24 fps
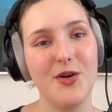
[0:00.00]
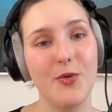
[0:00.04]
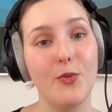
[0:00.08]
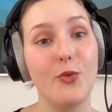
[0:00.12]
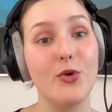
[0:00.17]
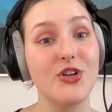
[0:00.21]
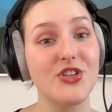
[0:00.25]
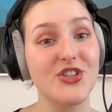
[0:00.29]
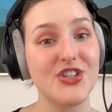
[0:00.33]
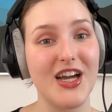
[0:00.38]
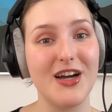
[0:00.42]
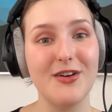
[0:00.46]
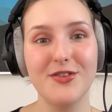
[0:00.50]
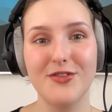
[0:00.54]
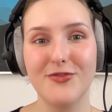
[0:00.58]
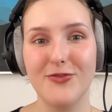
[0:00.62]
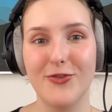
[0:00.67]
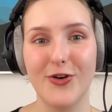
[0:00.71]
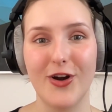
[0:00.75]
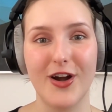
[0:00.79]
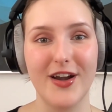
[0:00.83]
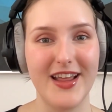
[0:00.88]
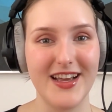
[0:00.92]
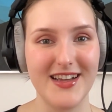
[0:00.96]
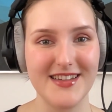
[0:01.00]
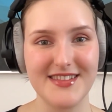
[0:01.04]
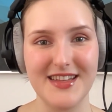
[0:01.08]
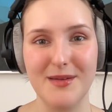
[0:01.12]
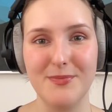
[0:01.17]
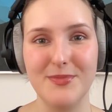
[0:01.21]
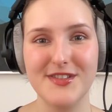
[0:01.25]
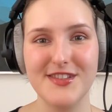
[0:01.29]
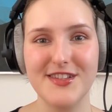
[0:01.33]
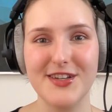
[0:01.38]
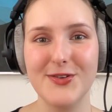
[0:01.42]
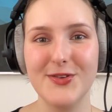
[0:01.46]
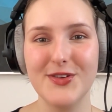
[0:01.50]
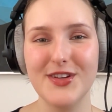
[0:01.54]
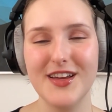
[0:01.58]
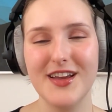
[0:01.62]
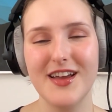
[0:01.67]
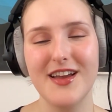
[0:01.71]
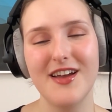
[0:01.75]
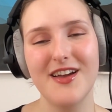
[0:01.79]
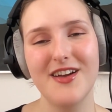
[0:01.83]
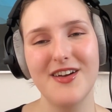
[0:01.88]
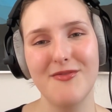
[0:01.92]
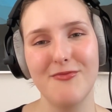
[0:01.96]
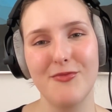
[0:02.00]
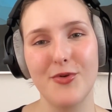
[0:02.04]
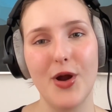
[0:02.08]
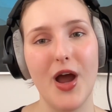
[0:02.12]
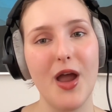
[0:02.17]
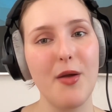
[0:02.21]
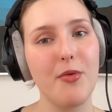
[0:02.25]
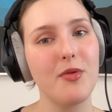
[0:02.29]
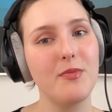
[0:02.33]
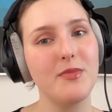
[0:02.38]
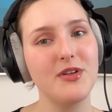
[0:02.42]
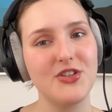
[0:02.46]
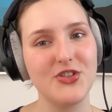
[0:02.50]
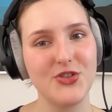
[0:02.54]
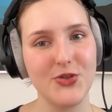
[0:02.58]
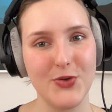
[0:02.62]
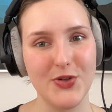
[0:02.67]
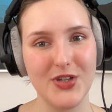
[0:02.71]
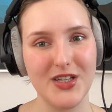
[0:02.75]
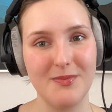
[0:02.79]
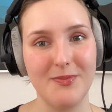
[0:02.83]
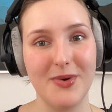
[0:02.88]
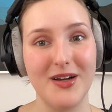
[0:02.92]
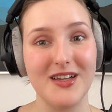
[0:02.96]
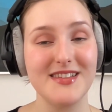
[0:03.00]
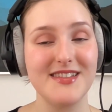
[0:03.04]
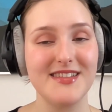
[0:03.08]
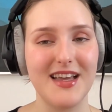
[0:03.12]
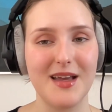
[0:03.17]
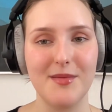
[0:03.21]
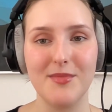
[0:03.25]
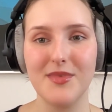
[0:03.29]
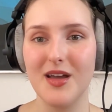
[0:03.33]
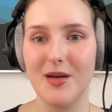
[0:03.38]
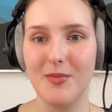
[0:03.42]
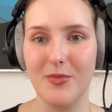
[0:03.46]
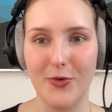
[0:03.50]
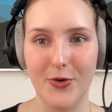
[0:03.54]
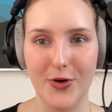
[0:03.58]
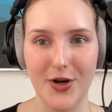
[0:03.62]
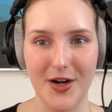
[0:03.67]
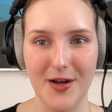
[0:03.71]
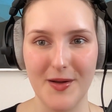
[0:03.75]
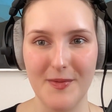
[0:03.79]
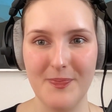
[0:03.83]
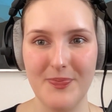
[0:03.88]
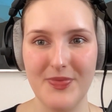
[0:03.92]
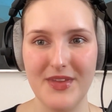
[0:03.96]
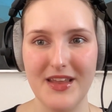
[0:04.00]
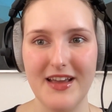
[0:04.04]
Watch out for our next episode, where I will be joined by Samia Mora,